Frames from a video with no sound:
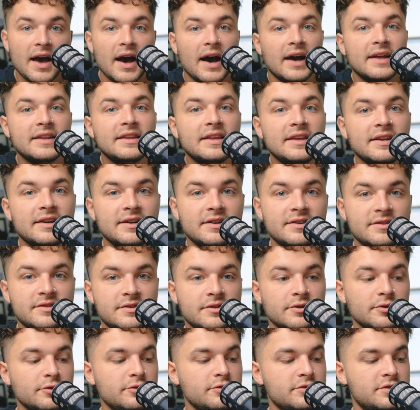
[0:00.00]
I needed a
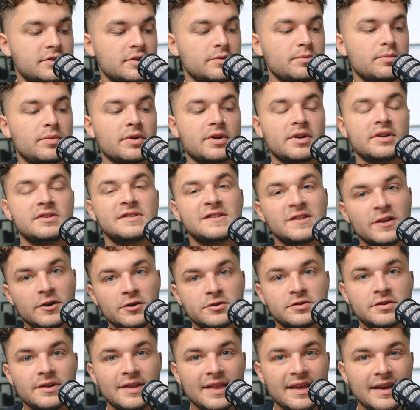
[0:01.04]
solution because
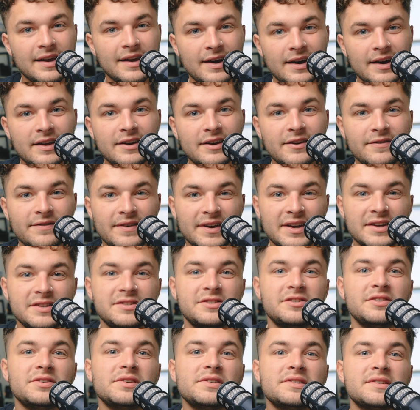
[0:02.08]
those are the kind of
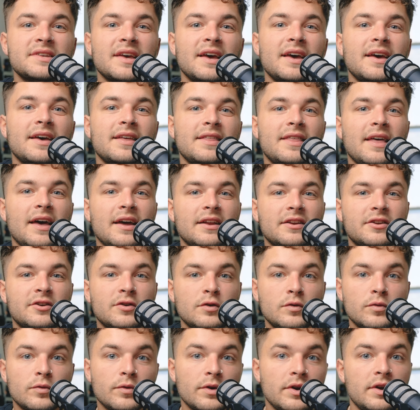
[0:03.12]
issues that
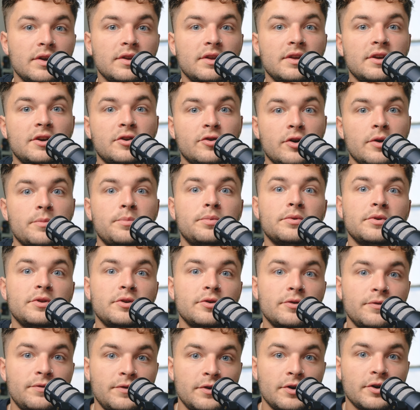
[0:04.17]
could really cripple
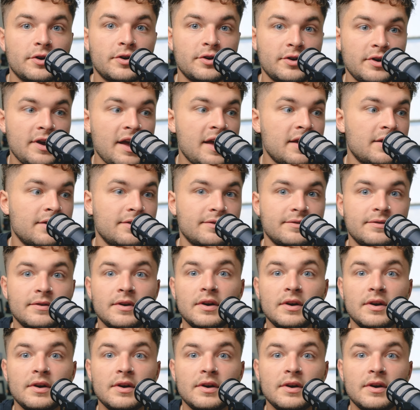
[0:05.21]
you if you're creative.